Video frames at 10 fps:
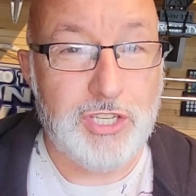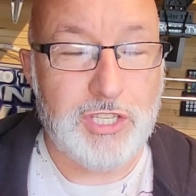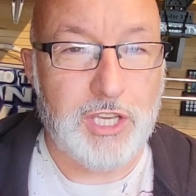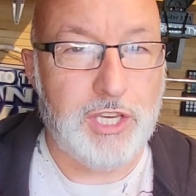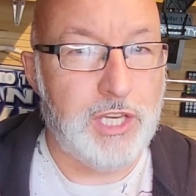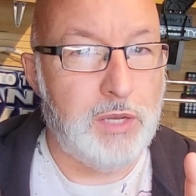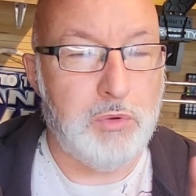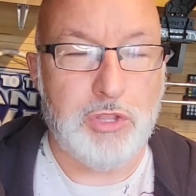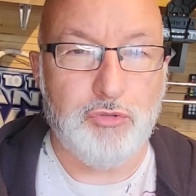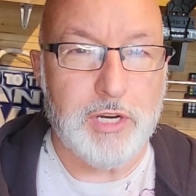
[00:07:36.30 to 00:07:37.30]
is the key
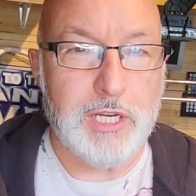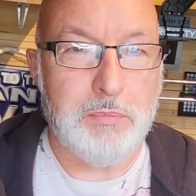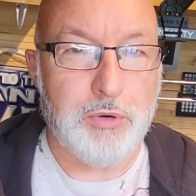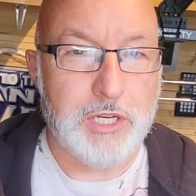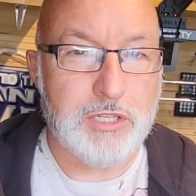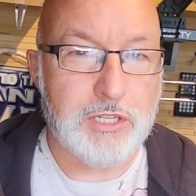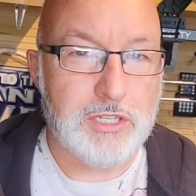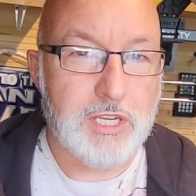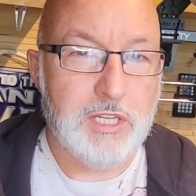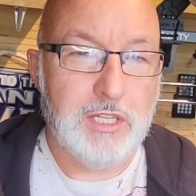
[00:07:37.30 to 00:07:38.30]
with 3D printers.
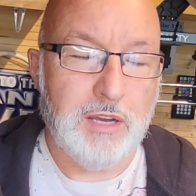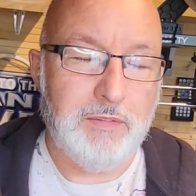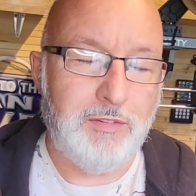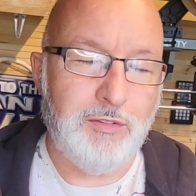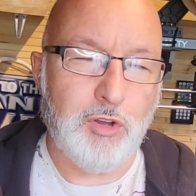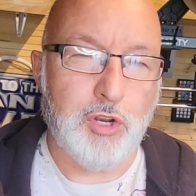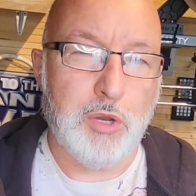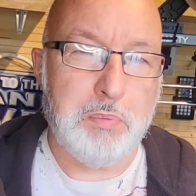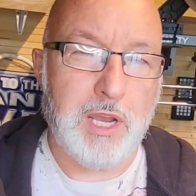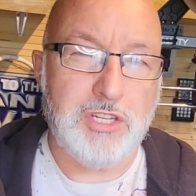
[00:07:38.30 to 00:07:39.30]
And um, if you've got no
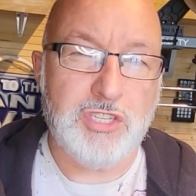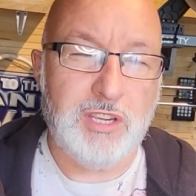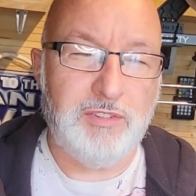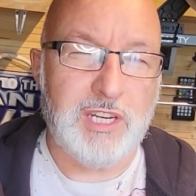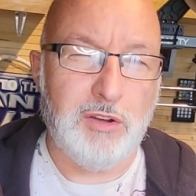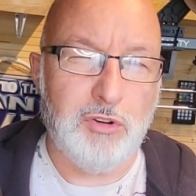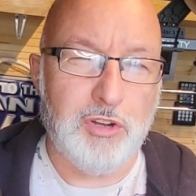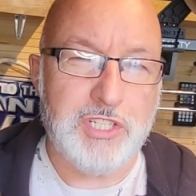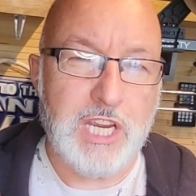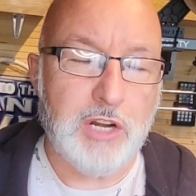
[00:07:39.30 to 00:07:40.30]
patience, if you don't
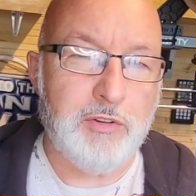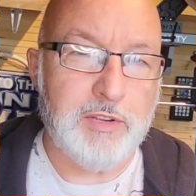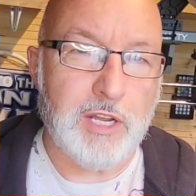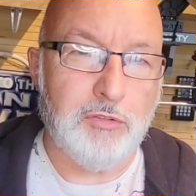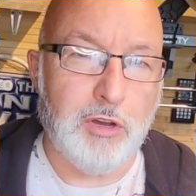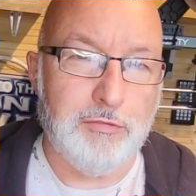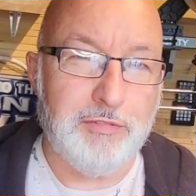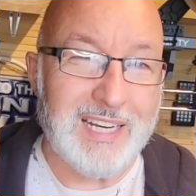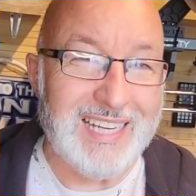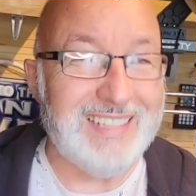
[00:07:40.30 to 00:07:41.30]
like tinkering, if you don't like
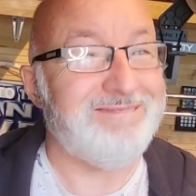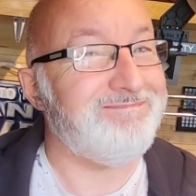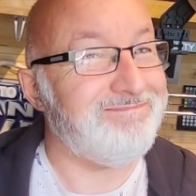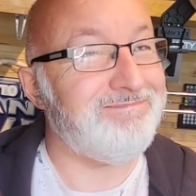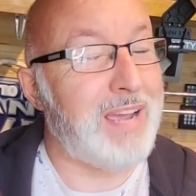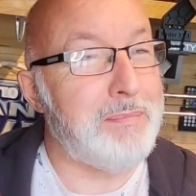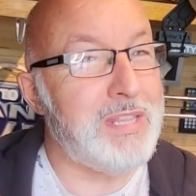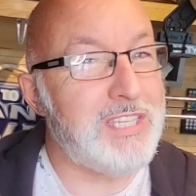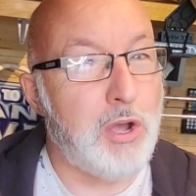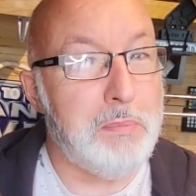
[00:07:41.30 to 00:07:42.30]
fiddling, mm, maybe
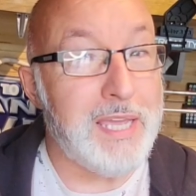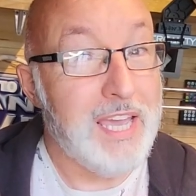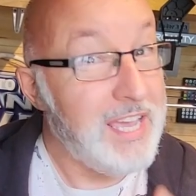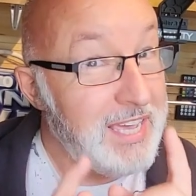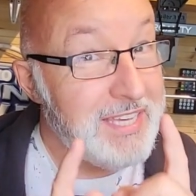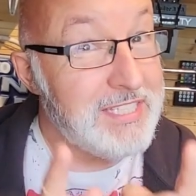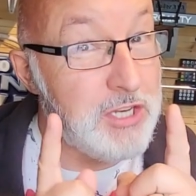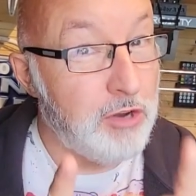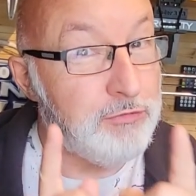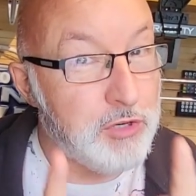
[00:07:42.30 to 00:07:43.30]
this hobby is
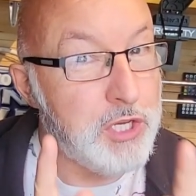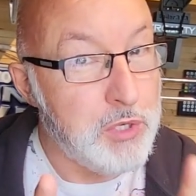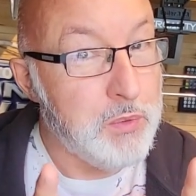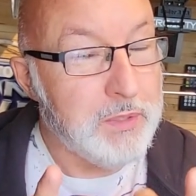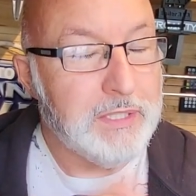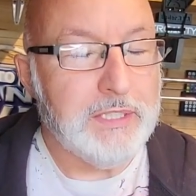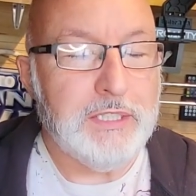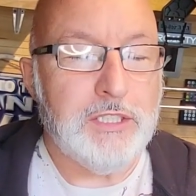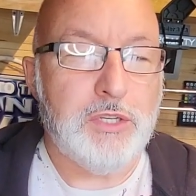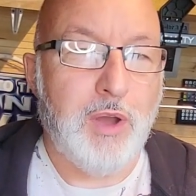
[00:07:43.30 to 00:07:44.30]
not for you.
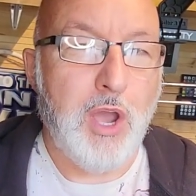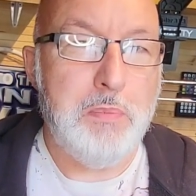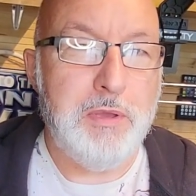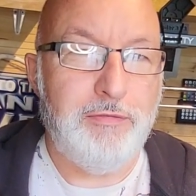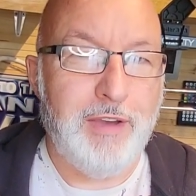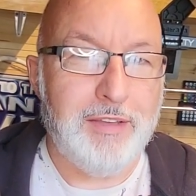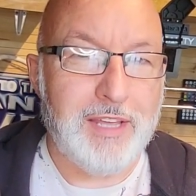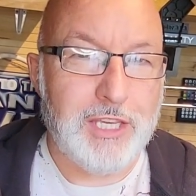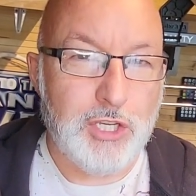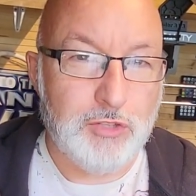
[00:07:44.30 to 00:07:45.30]
So I hope you found
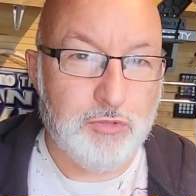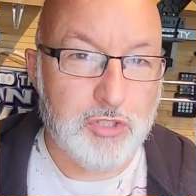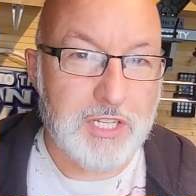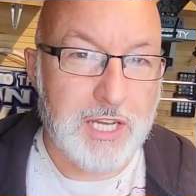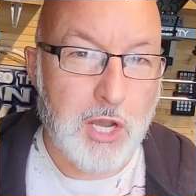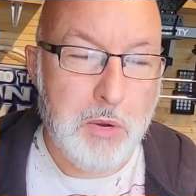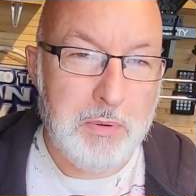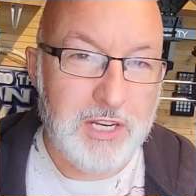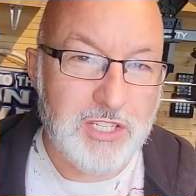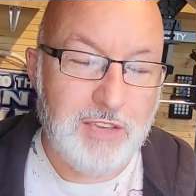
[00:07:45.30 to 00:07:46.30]
that useful today. I hope
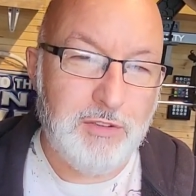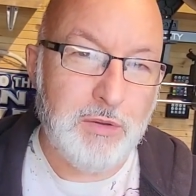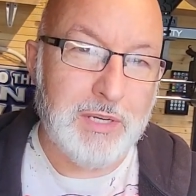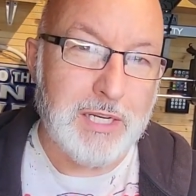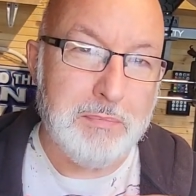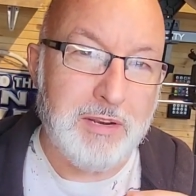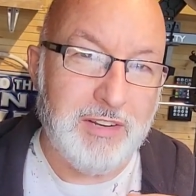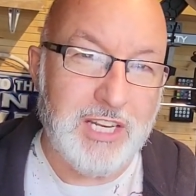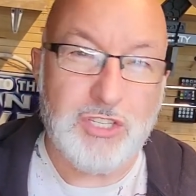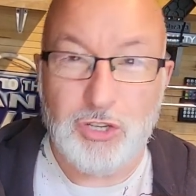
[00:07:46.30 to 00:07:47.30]
it's given you a little bit of an
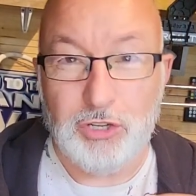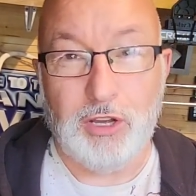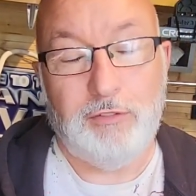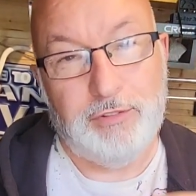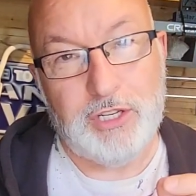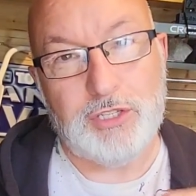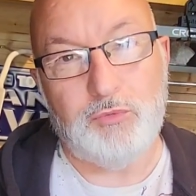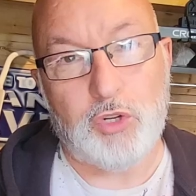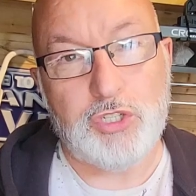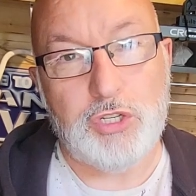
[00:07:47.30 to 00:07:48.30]
insight and confidence of
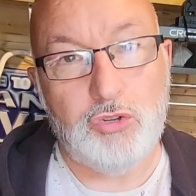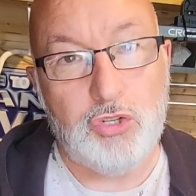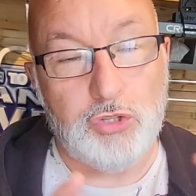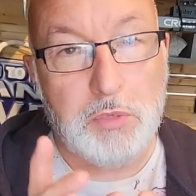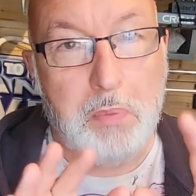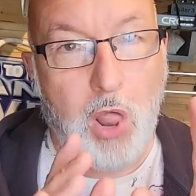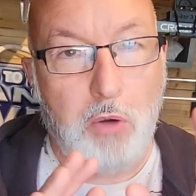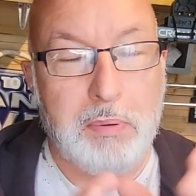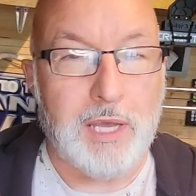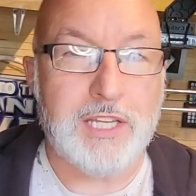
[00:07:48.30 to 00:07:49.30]
what to do should the
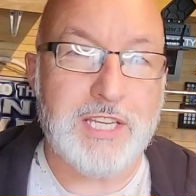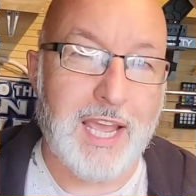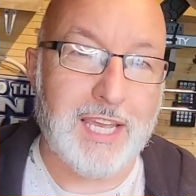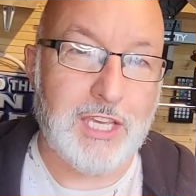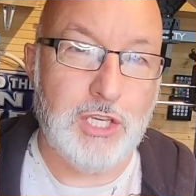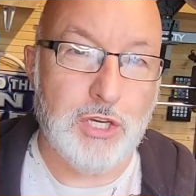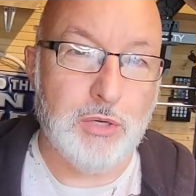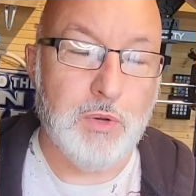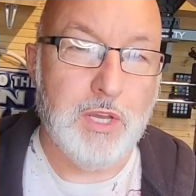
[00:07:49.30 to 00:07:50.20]
blob attack you.